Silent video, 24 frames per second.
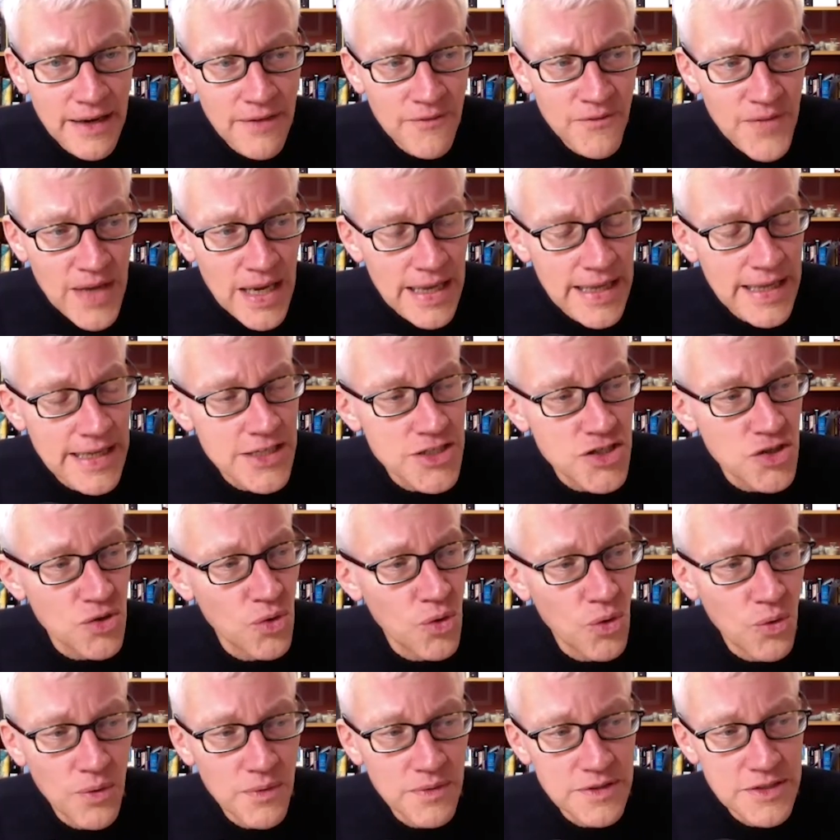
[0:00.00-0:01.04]
a village,
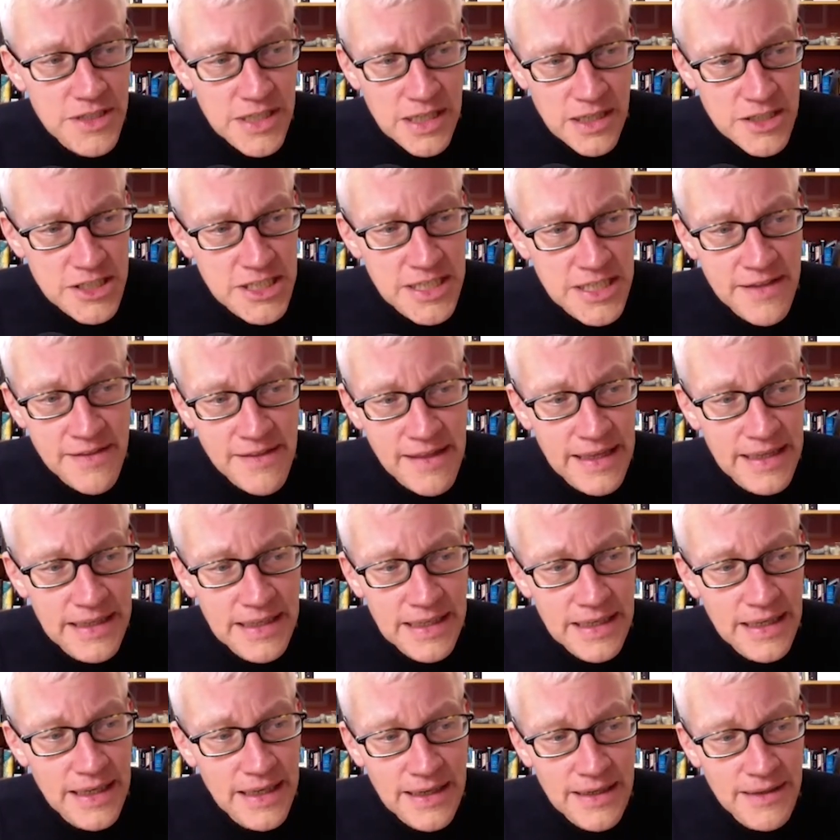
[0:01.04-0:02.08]
or churches
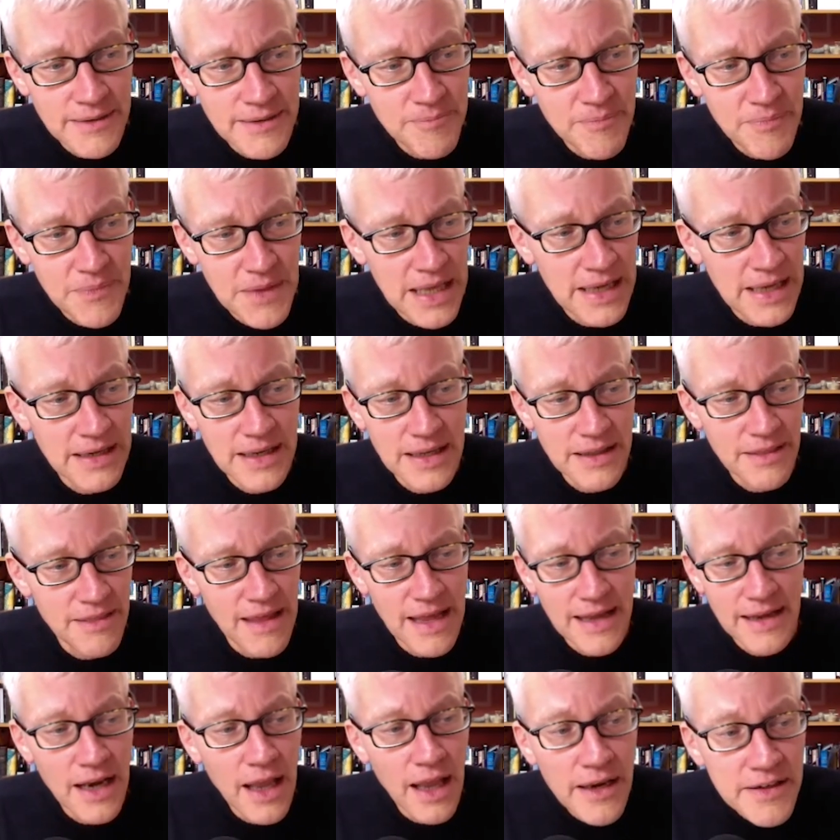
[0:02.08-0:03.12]
in
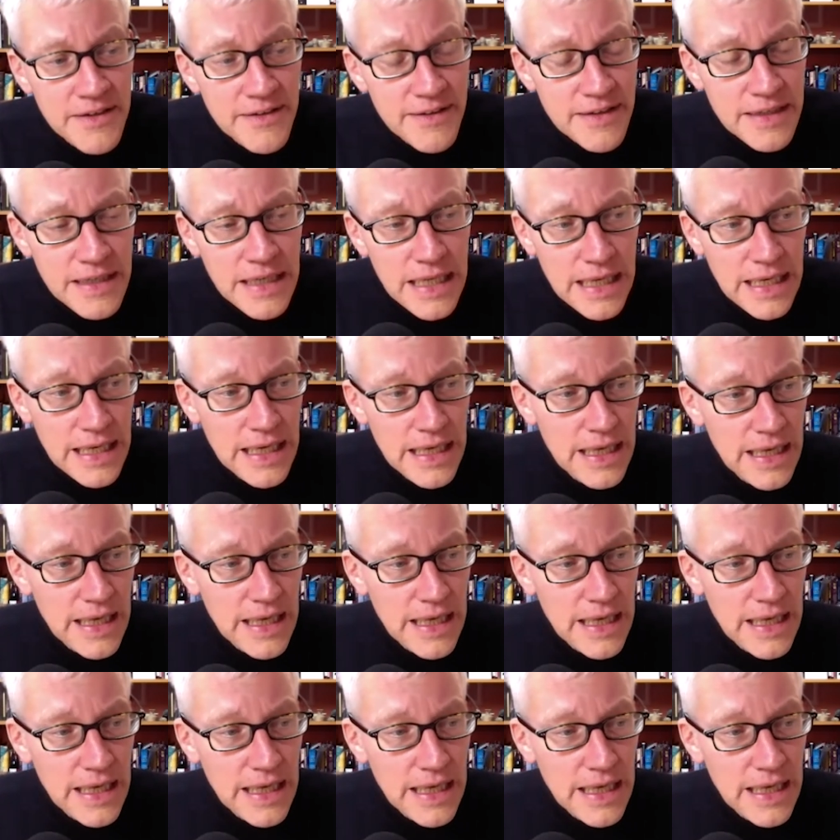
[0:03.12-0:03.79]
say in London,